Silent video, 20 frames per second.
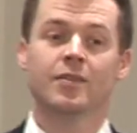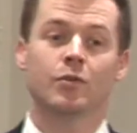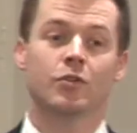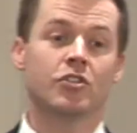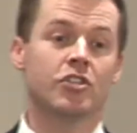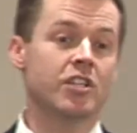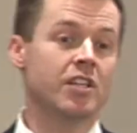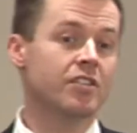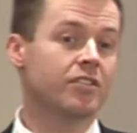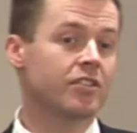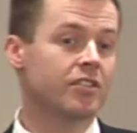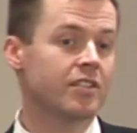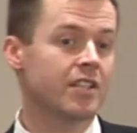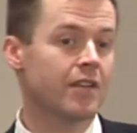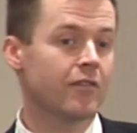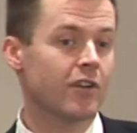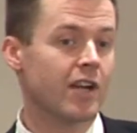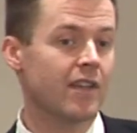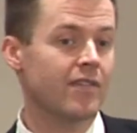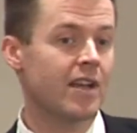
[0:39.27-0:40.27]
Well, Jesus
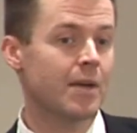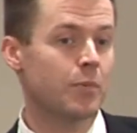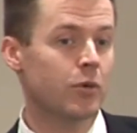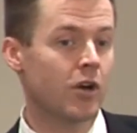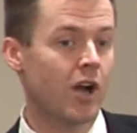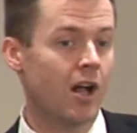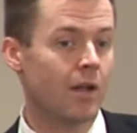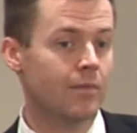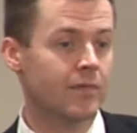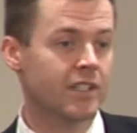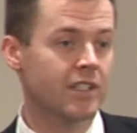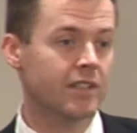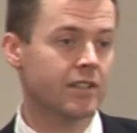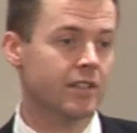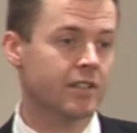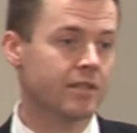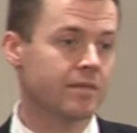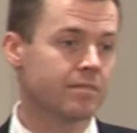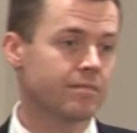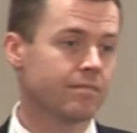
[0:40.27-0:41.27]
never had that problem, did
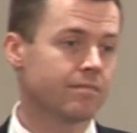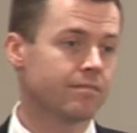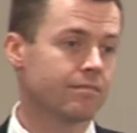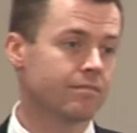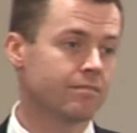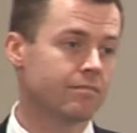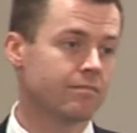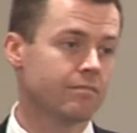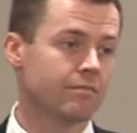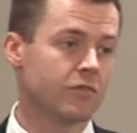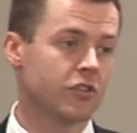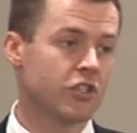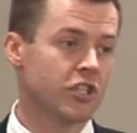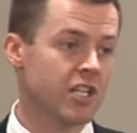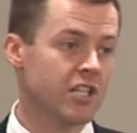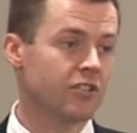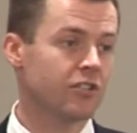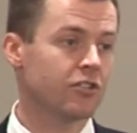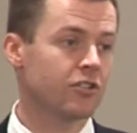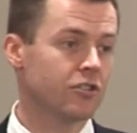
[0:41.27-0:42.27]
he?
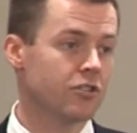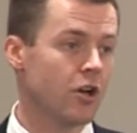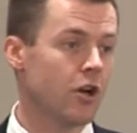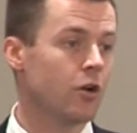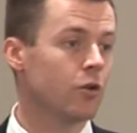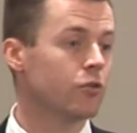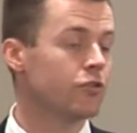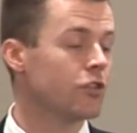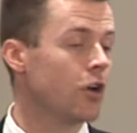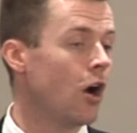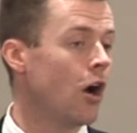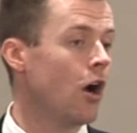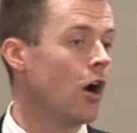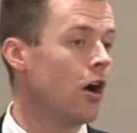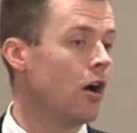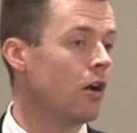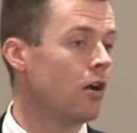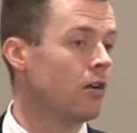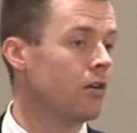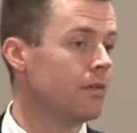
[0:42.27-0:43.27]
Jesus knows
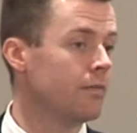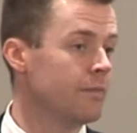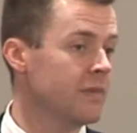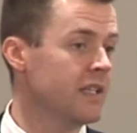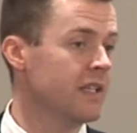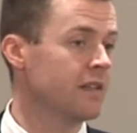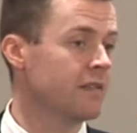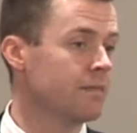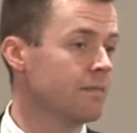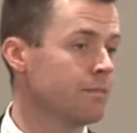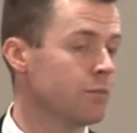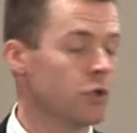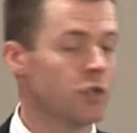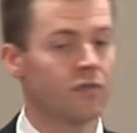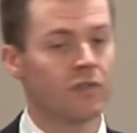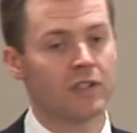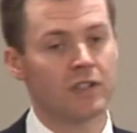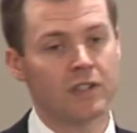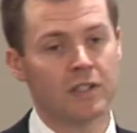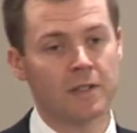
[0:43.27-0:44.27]
all men
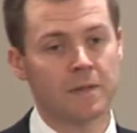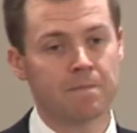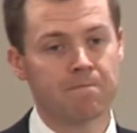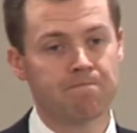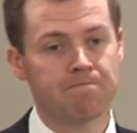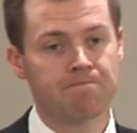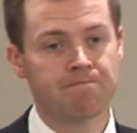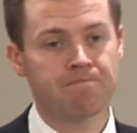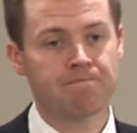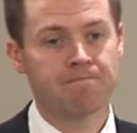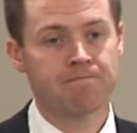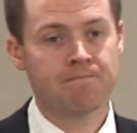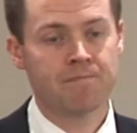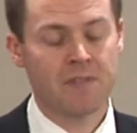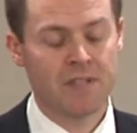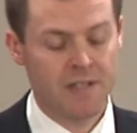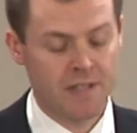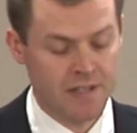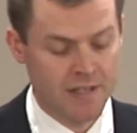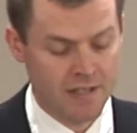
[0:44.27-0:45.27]
perfectly.
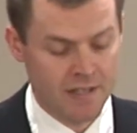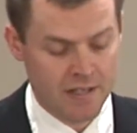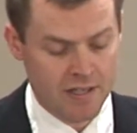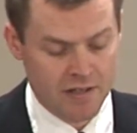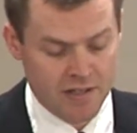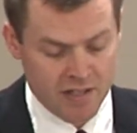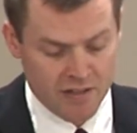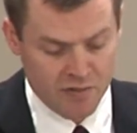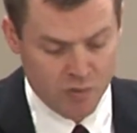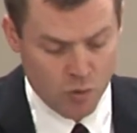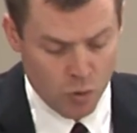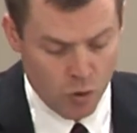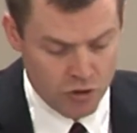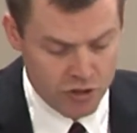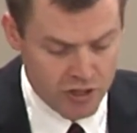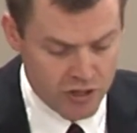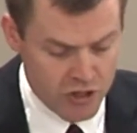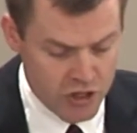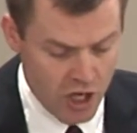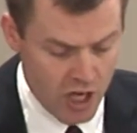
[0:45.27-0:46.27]
And then, of
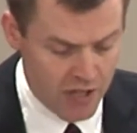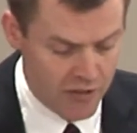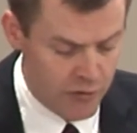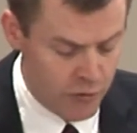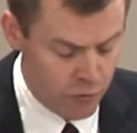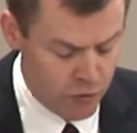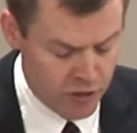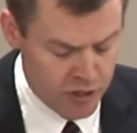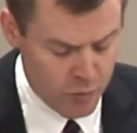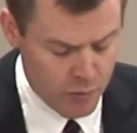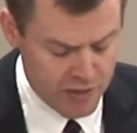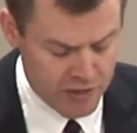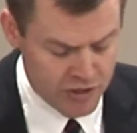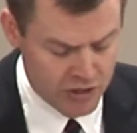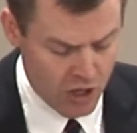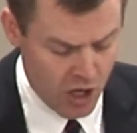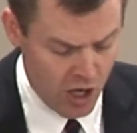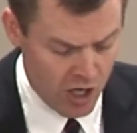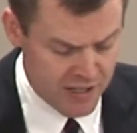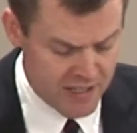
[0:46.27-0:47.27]
course, in John 3, we
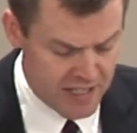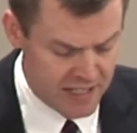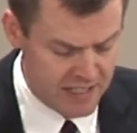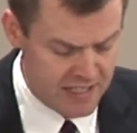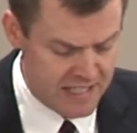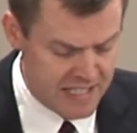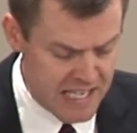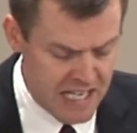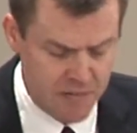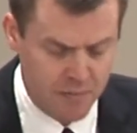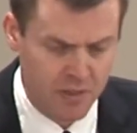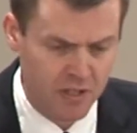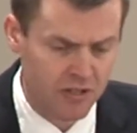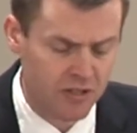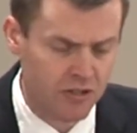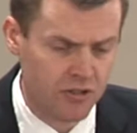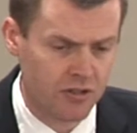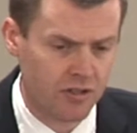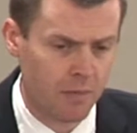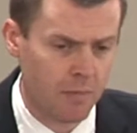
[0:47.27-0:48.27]
saw
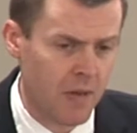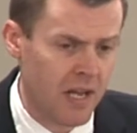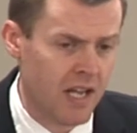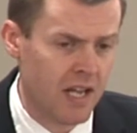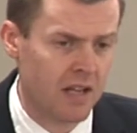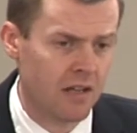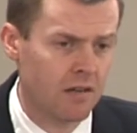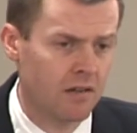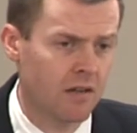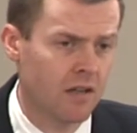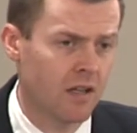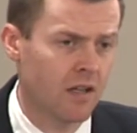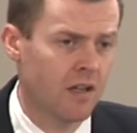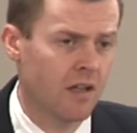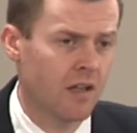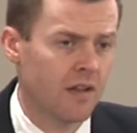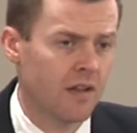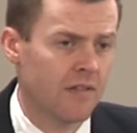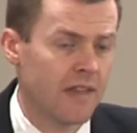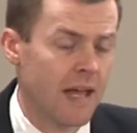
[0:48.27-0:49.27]
Nicodemus, a man
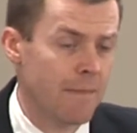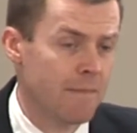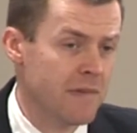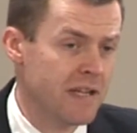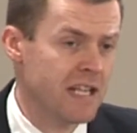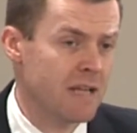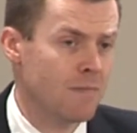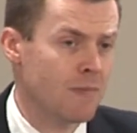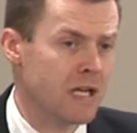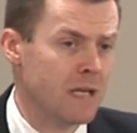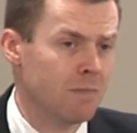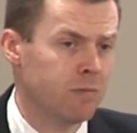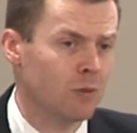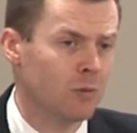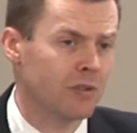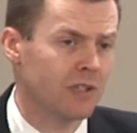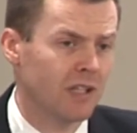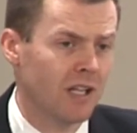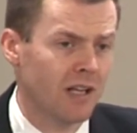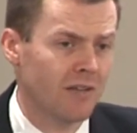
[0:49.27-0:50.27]
that many
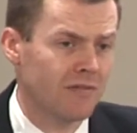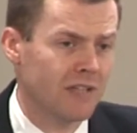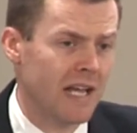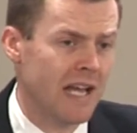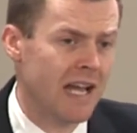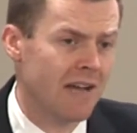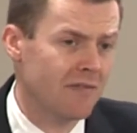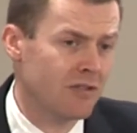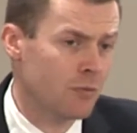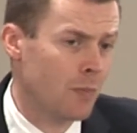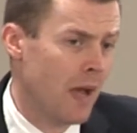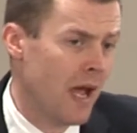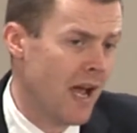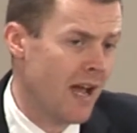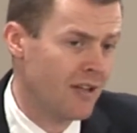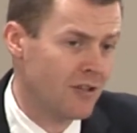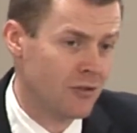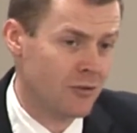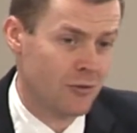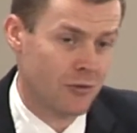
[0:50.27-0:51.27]
people would love to have as
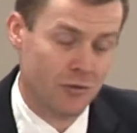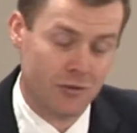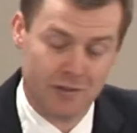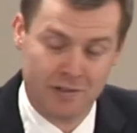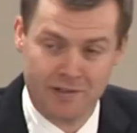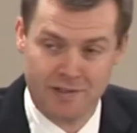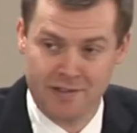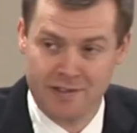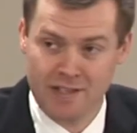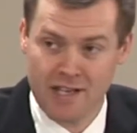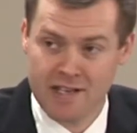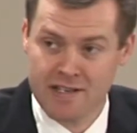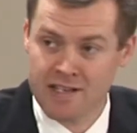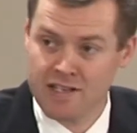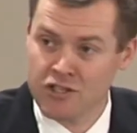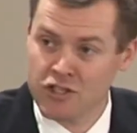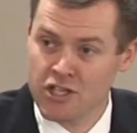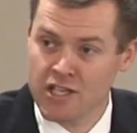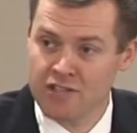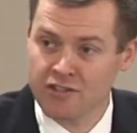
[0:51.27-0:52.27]
pastor, and
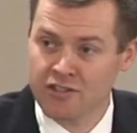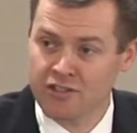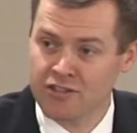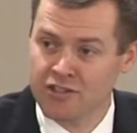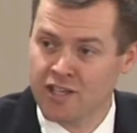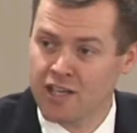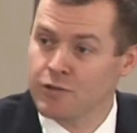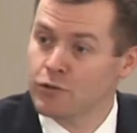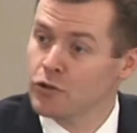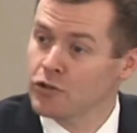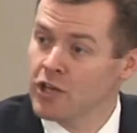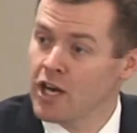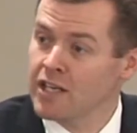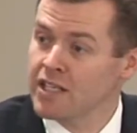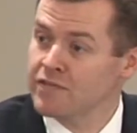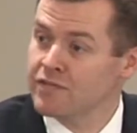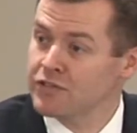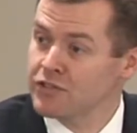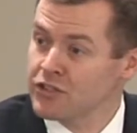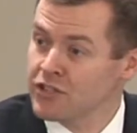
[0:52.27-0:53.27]
yet Jesus said, you're
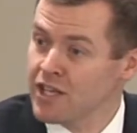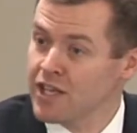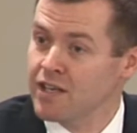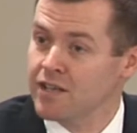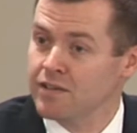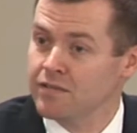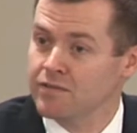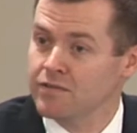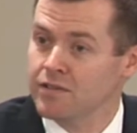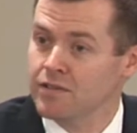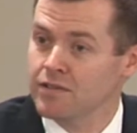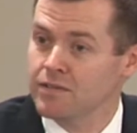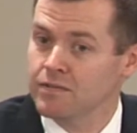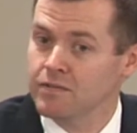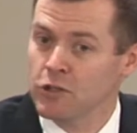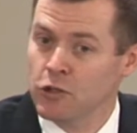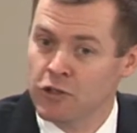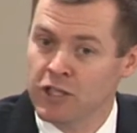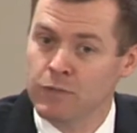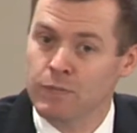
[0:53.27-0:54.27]
not even saved.
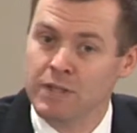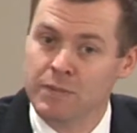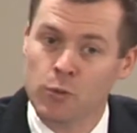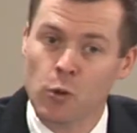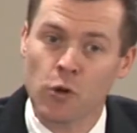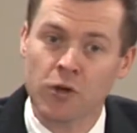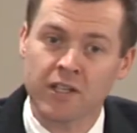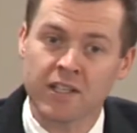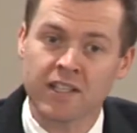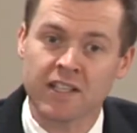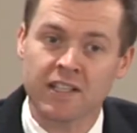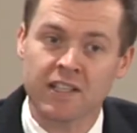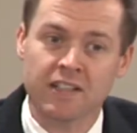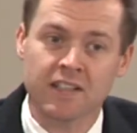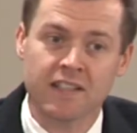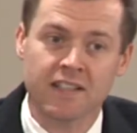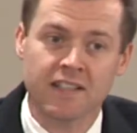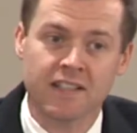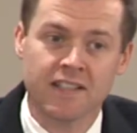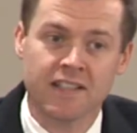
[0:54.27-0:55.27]
You need to be born
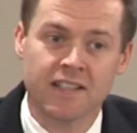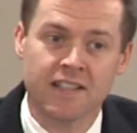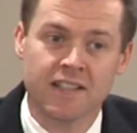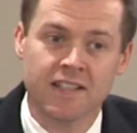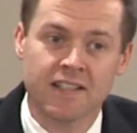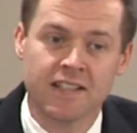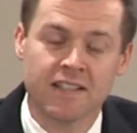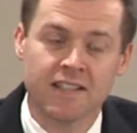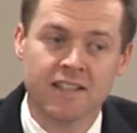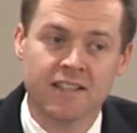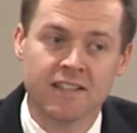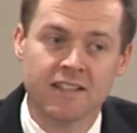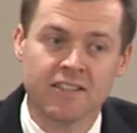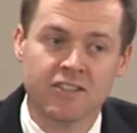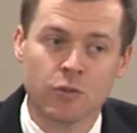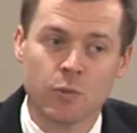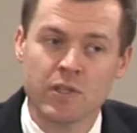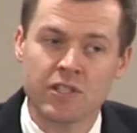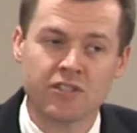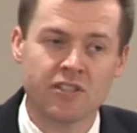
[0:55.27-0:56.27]
again.
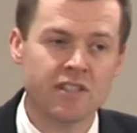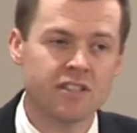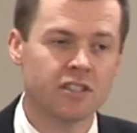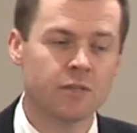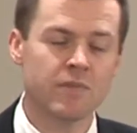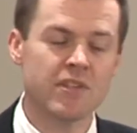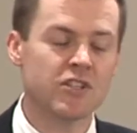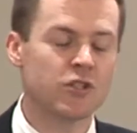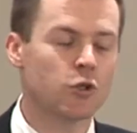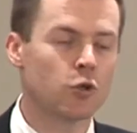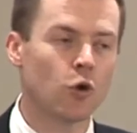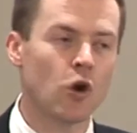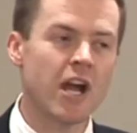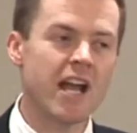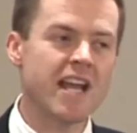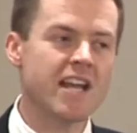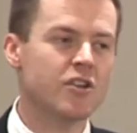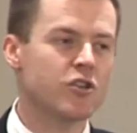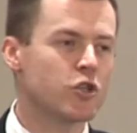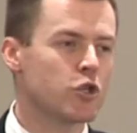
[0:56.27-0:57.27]
So we see some of these
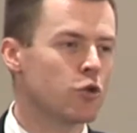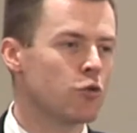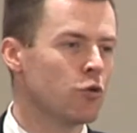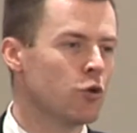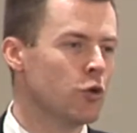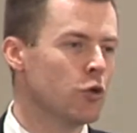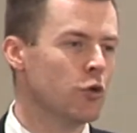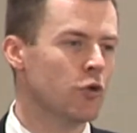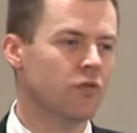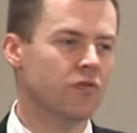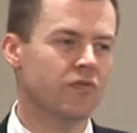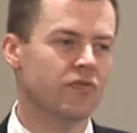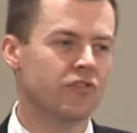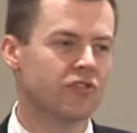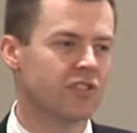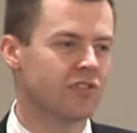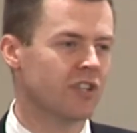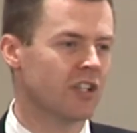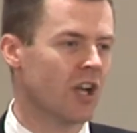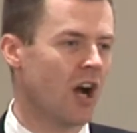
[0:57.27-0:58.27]
great
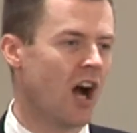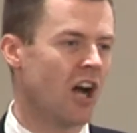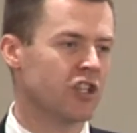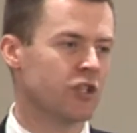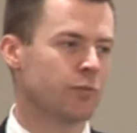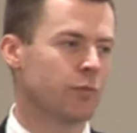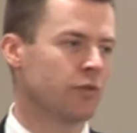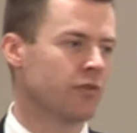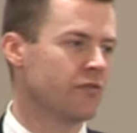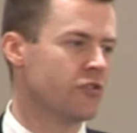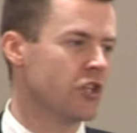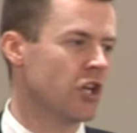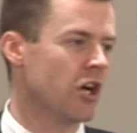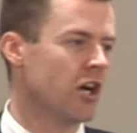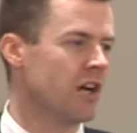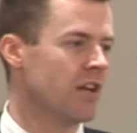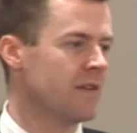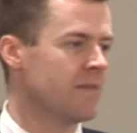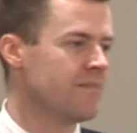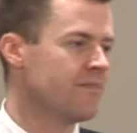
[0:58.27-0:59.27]
truths in the Gospel of
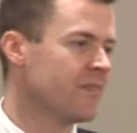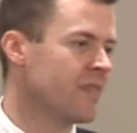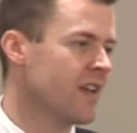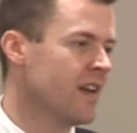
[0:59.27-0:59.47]
John.